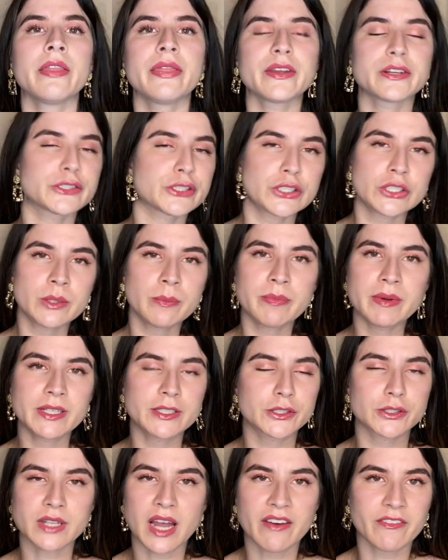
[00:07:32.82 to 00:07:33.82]
There shouldn't be a
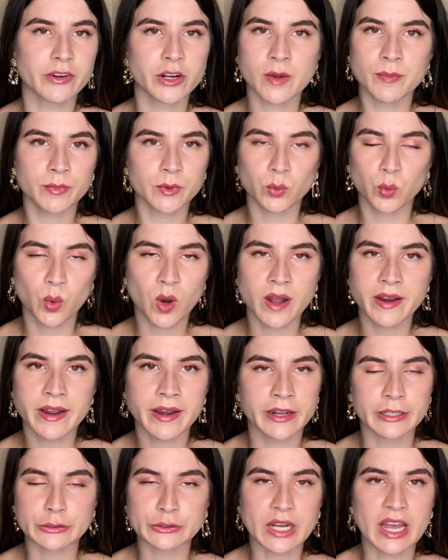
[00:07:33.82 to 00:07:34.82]
driver number 1 and
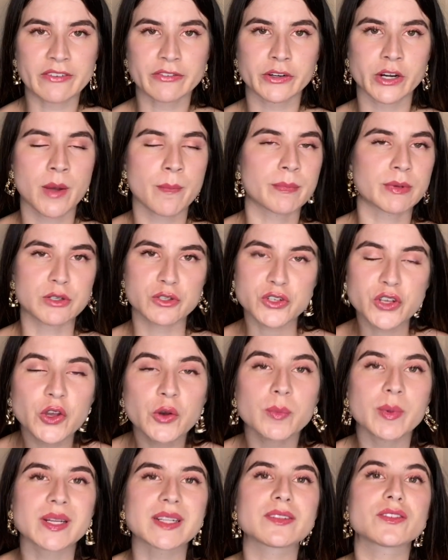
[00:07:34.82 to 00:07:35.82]
a driver number 2,
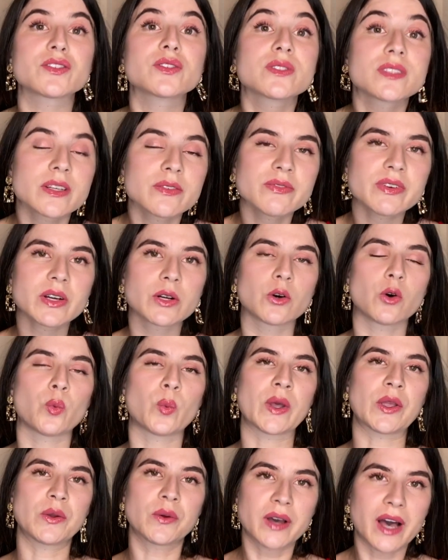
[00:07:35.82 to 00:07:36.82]
but it's difficult
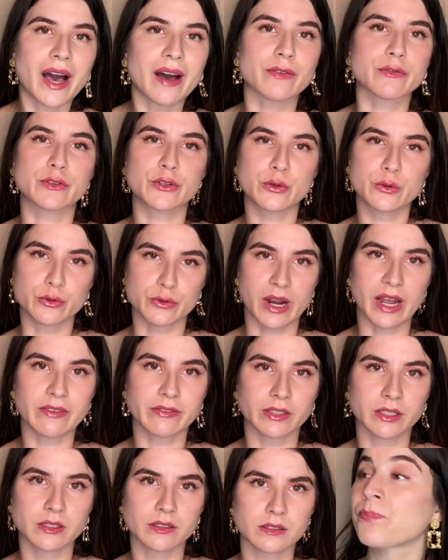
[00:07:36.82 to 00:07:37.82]
when you have 2
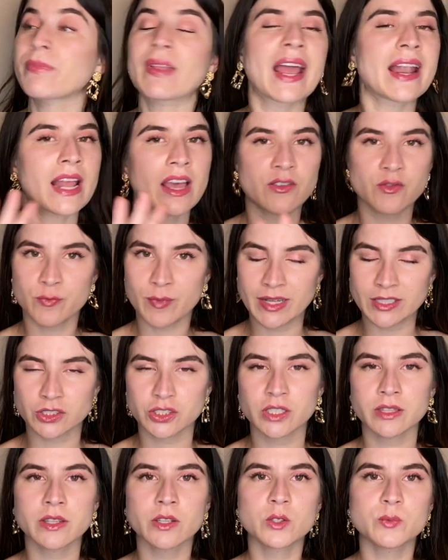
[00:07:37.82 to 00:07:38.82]
drivers. And I've
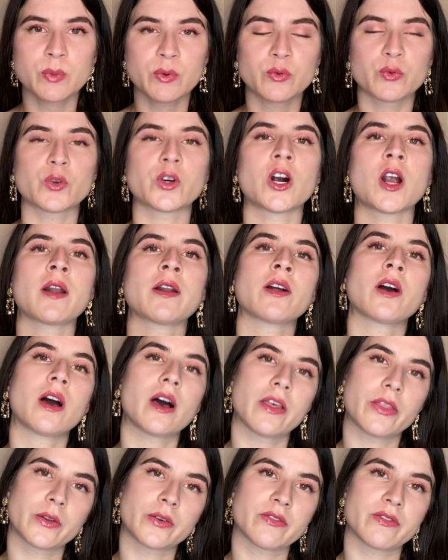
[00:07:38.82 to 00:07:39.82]
mentioned this before in
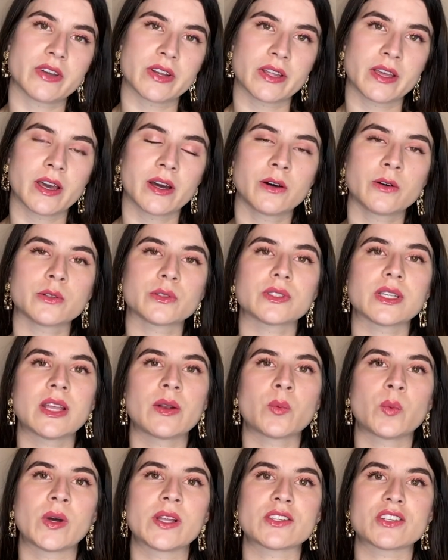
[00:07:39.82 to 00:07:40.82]
other videos in
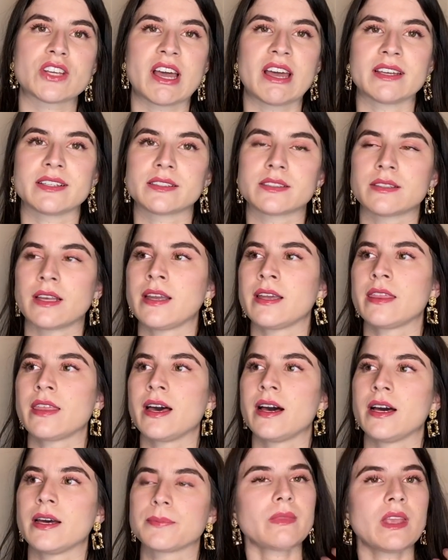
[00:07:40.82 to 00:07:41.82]
which I say
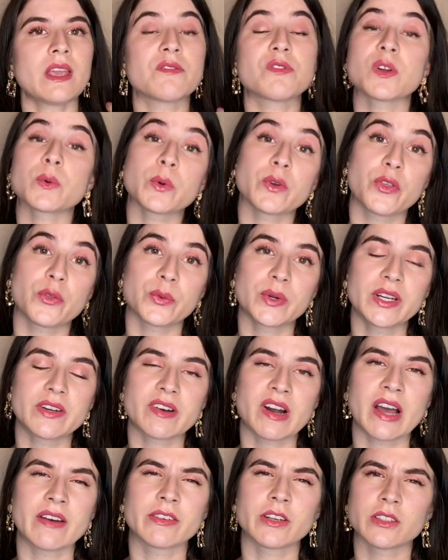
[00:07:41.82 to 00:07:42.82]
that if there were 3
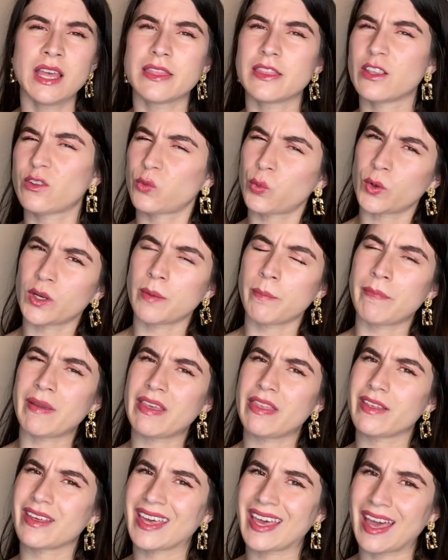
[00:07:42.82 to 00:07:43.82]
drivers, this wouldn't be
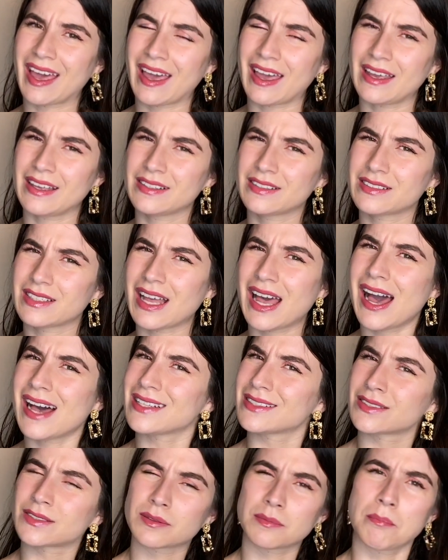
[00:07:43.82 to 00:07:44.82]
the case
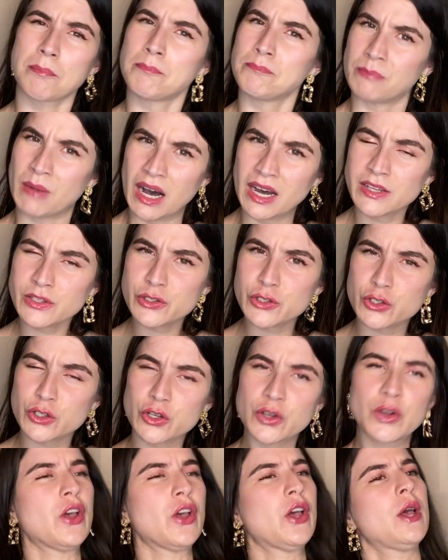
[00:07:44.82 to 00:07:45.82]
as much,
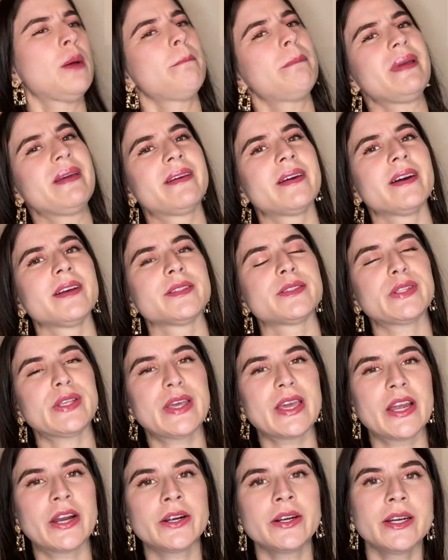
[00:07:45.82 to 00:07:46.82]
because
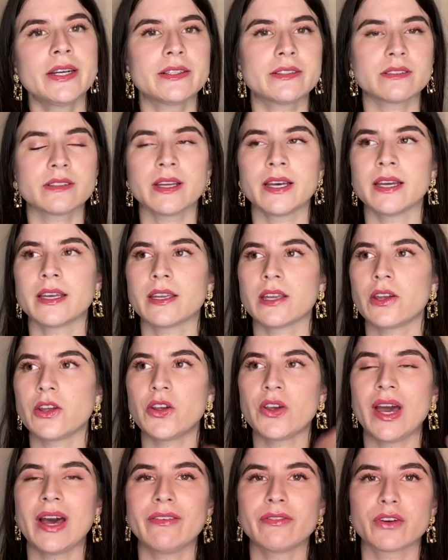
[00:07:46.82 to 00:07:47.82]
here it's like you
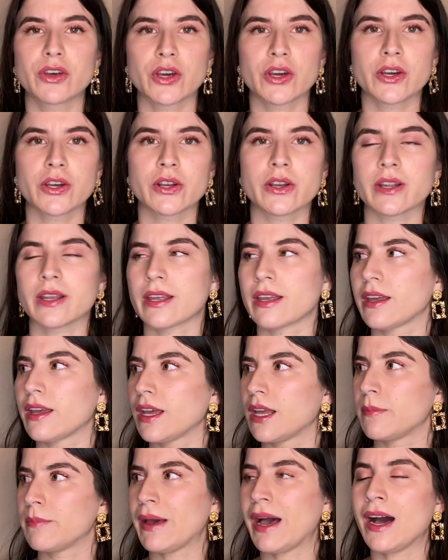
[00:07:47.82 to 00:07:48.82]
have good
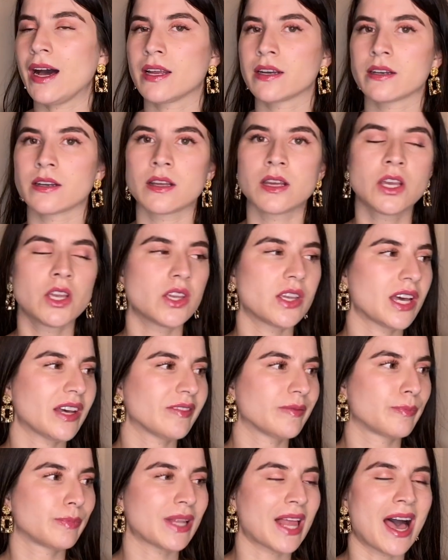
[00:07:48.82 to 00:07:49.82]
and bad. You
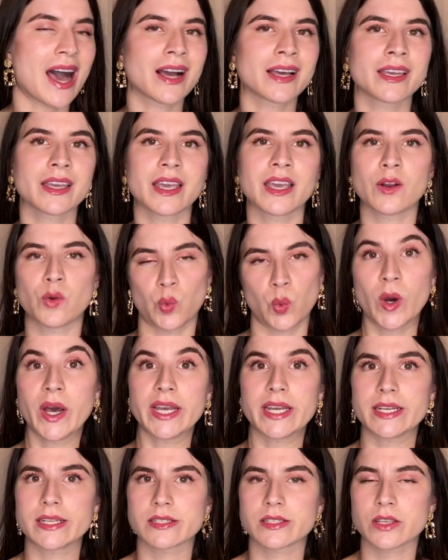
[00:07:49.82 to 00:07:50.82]
have black and
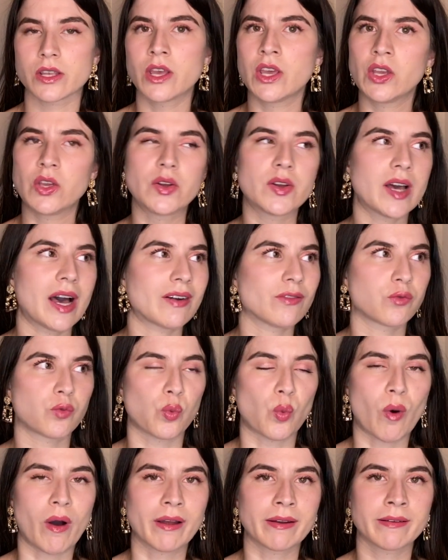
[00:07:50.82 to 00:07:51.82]
white. You have
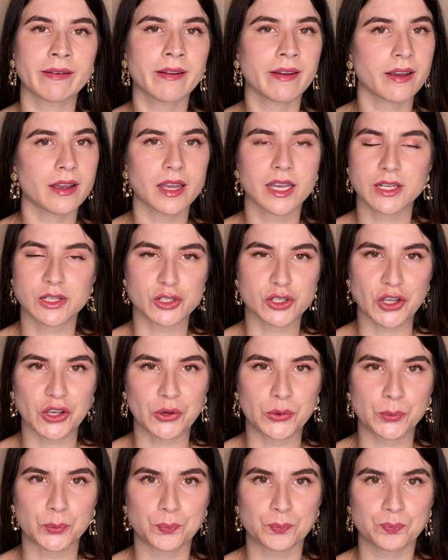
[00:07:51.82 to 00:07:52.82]
1 and 2.
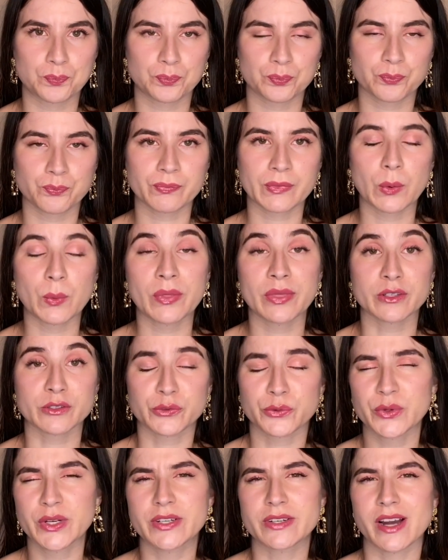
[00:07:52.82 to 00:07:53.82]
When there's
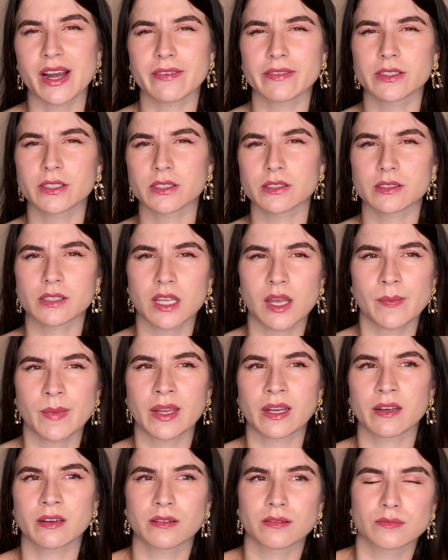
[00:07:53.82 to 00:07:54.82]
3 drivers, I
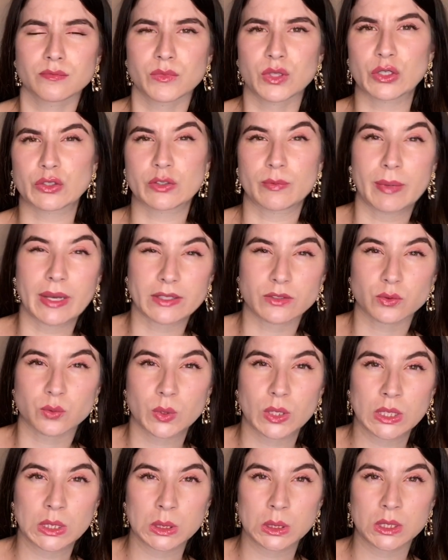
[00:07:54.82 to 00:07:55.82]
mean, there's the best
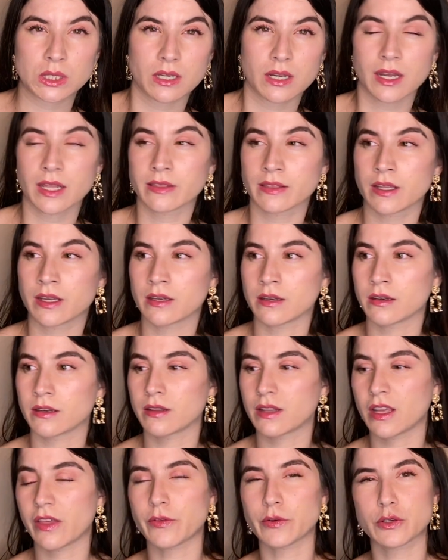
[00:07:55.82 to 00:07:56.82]
one, and then
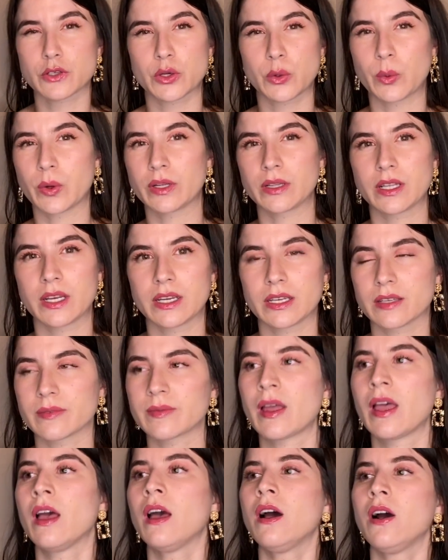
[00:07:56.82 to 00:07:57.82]
the other 2 are like,
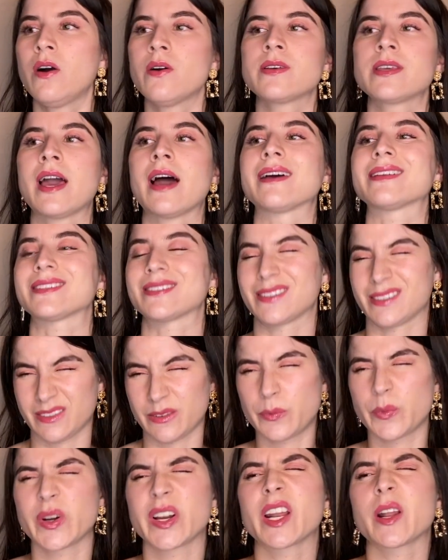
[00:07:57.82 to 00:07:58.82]
oh yes,
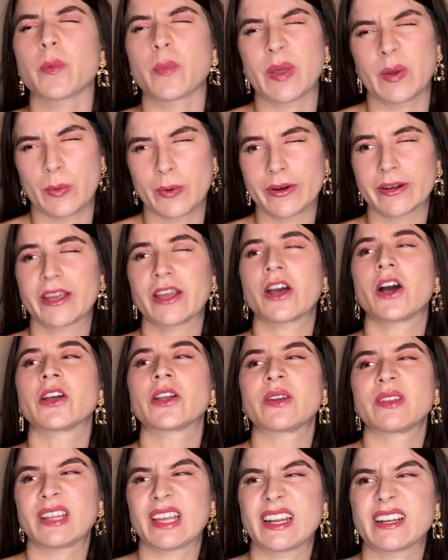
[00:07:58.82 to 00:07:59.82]
we're gonna be working on you
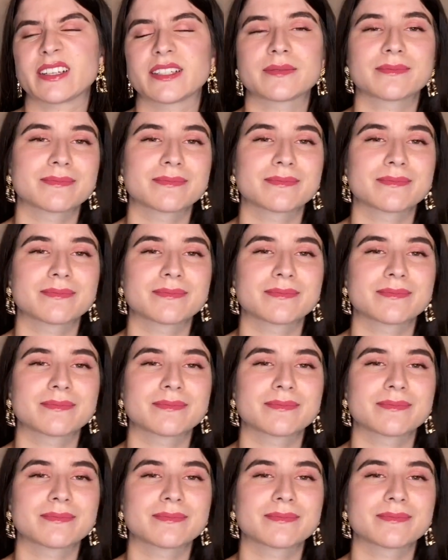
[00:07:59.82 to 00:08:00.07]
later.